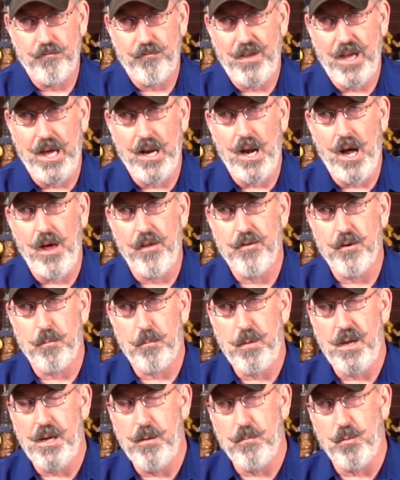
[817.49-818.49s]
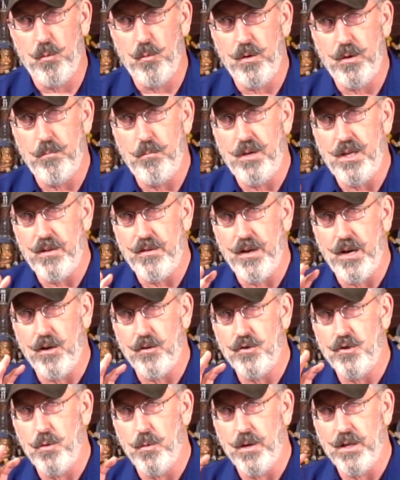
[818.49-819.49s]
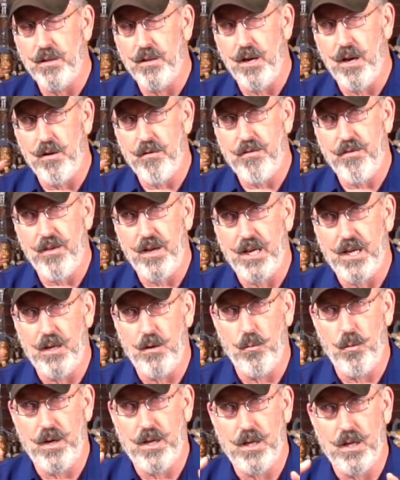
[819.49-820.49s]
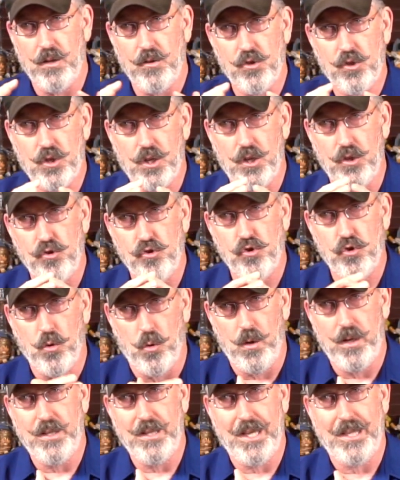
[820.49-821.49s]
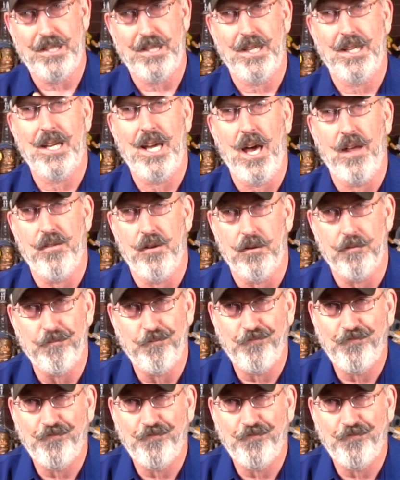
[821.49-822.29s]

and other people would be there doing their thing, and we could conjoin that together,